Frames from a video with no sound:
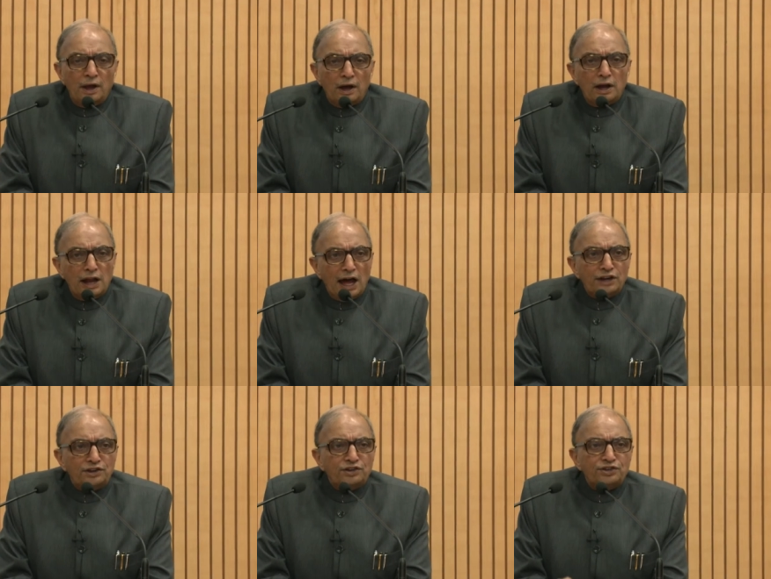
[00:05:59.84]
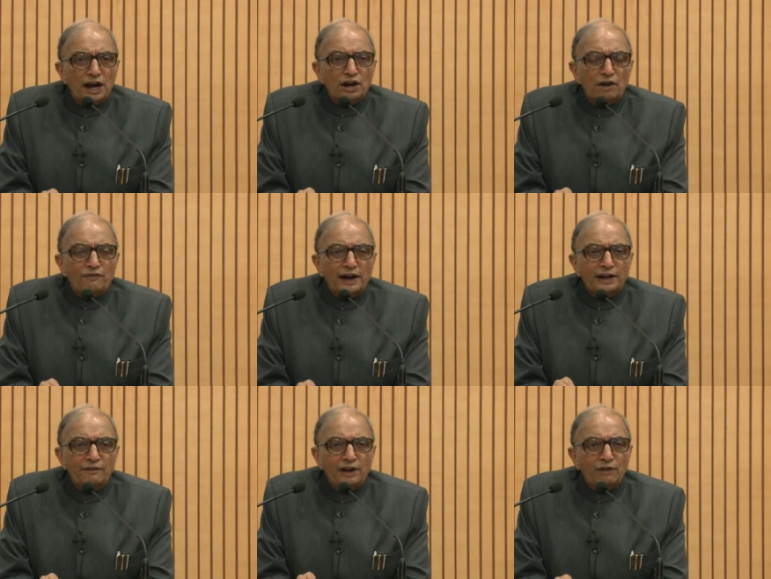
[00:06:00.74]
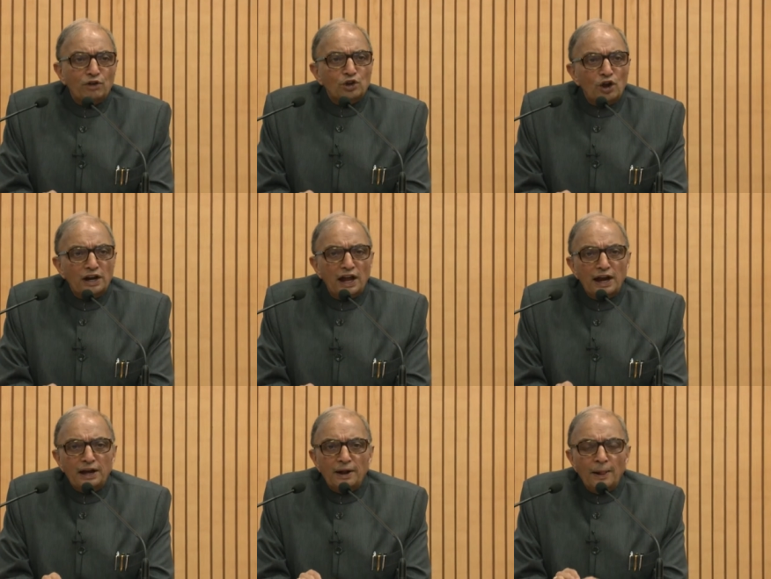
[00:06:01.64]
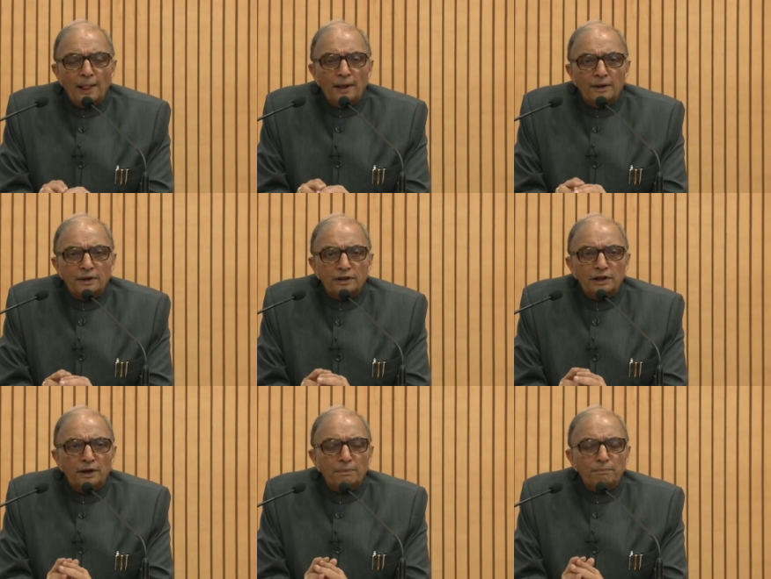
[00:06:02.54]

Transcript: A large chunk of activity was online. The